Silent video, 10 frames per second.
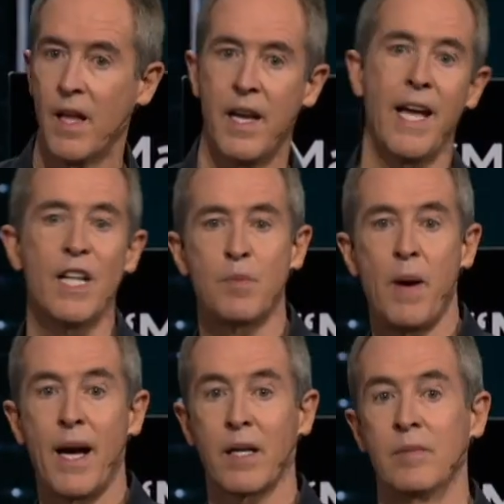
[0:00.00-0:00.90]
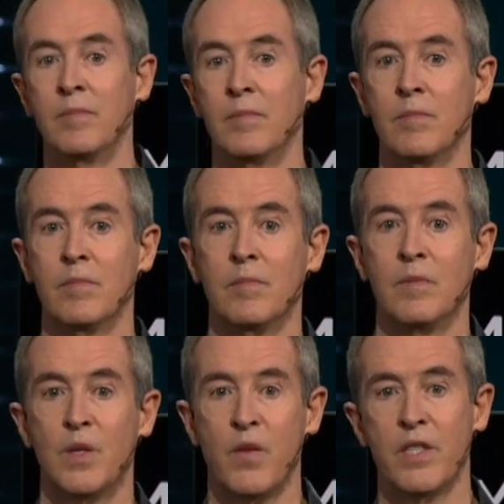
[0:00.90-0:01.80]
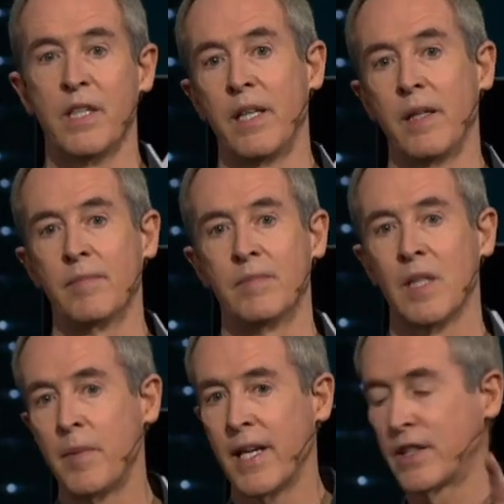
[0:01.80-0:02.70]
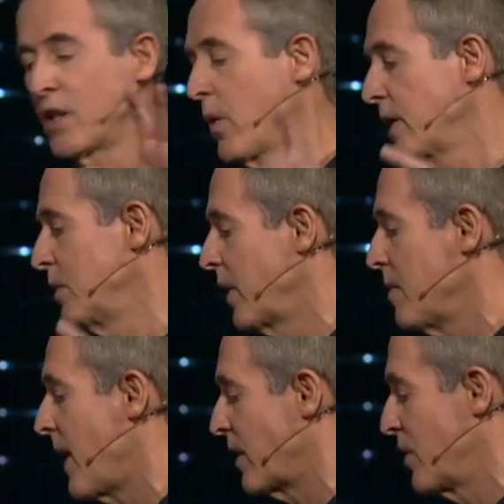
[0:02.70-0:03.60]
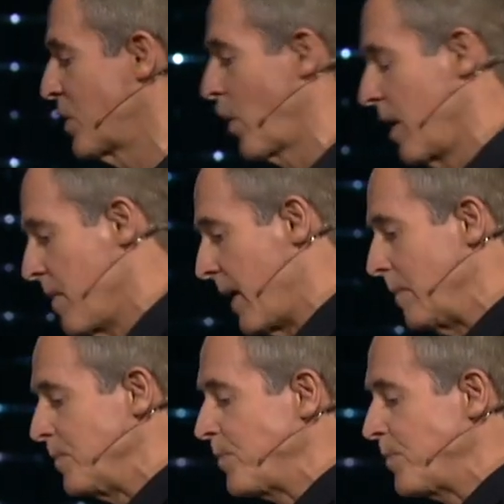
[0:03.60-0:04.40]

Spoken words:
and he heads back to the city. Now, let me ask you a question. We'll get back to the story in a minute.